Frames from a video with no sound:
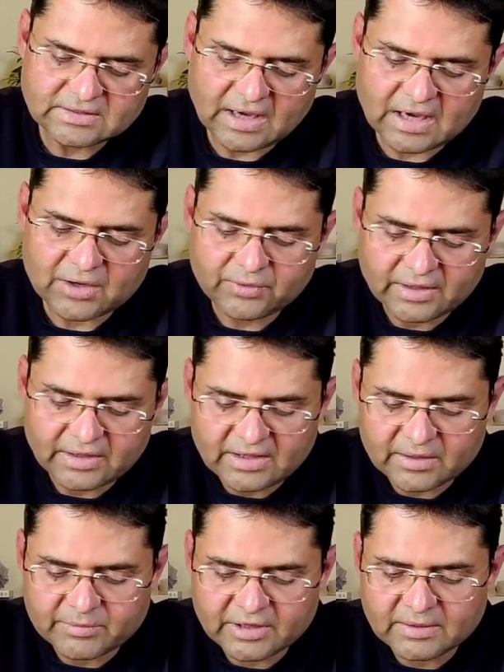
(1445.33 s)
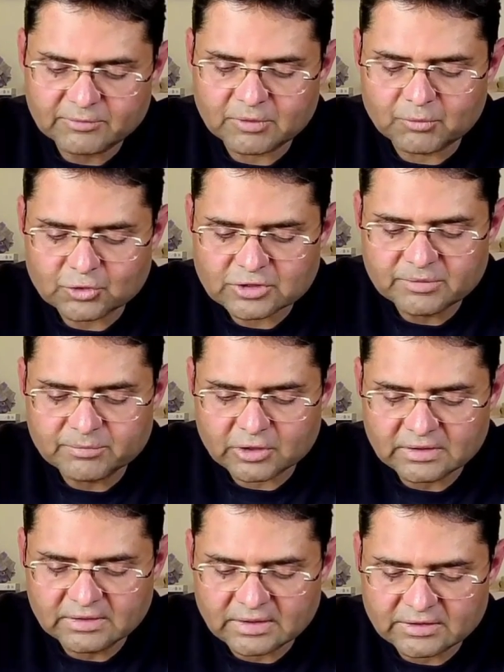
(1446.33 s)
which says how India
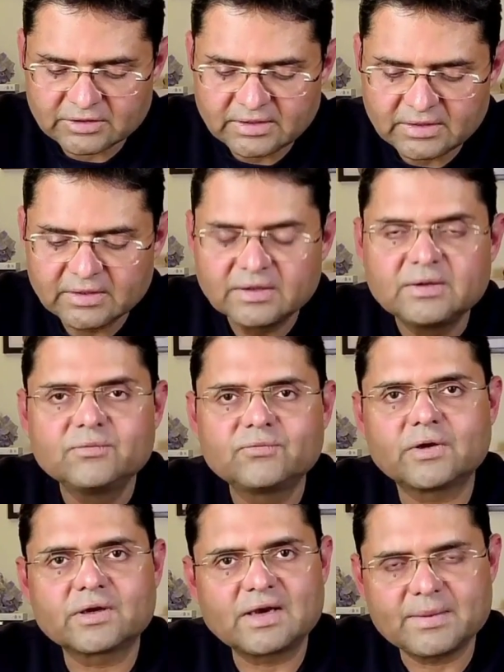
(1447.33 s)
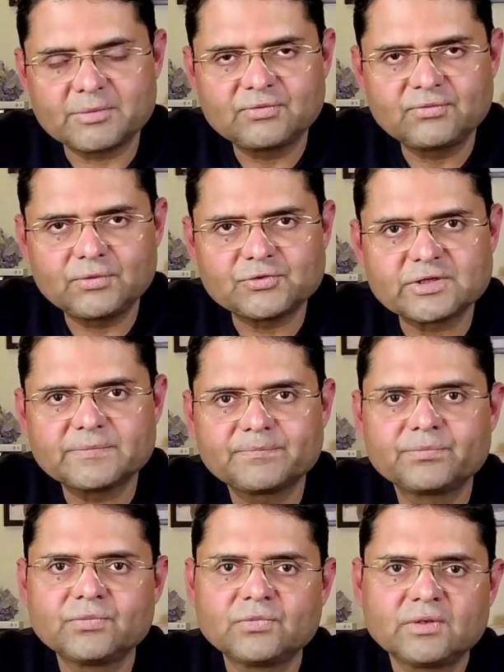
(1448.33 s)
became the most important country for
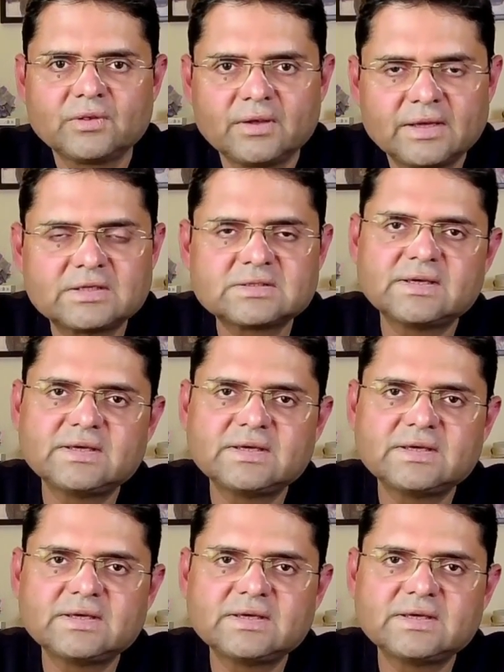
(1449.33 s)
climate future.